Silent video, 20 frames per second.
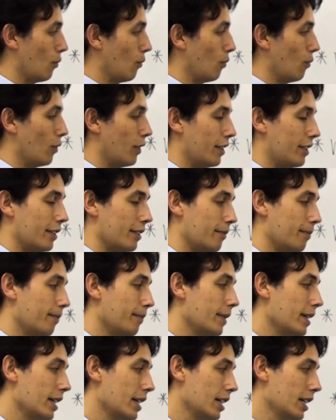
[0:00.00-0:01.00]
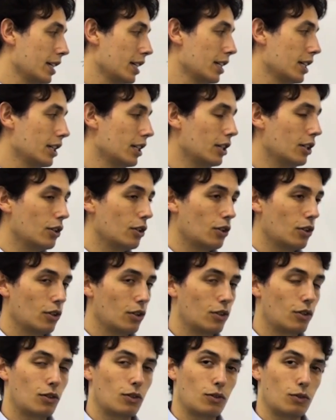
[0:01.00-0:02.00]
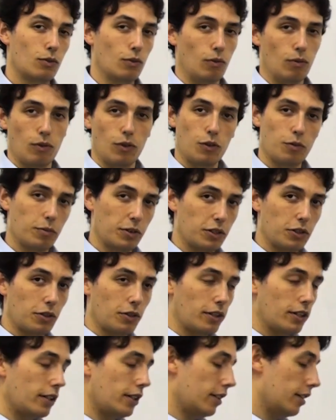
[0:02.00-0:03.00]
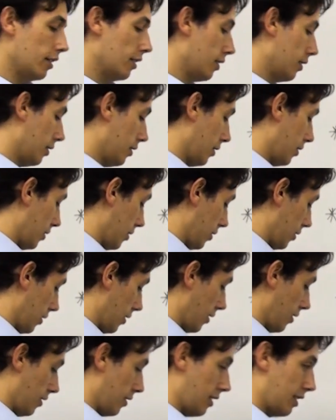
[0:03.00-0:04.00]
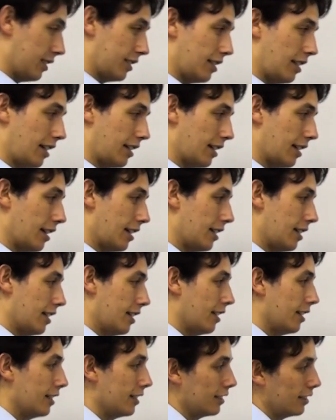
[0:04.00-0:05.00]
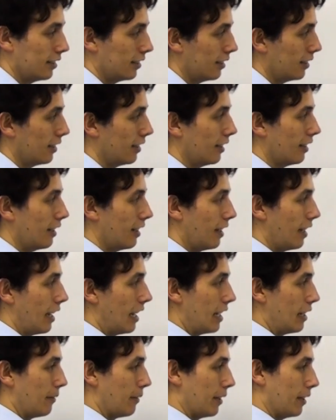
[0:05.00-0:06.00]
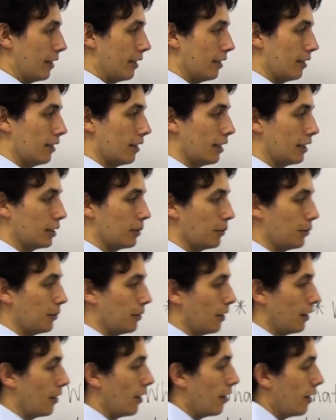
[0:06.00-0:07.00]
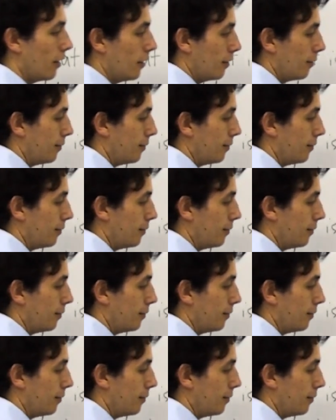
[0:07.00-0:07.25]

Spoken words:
rhythm, rheumatoid, things like that. Anyway, let's move on.